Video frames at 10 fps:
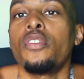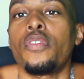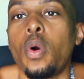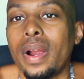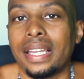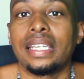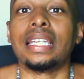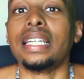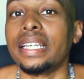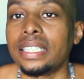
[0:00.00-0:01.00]
for at
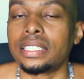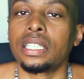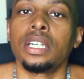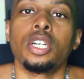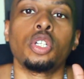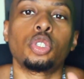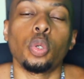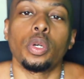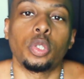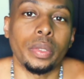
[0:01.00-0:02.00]
least
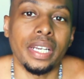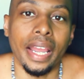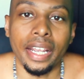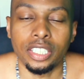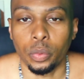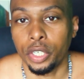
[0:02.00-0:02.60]
2 or 3 days,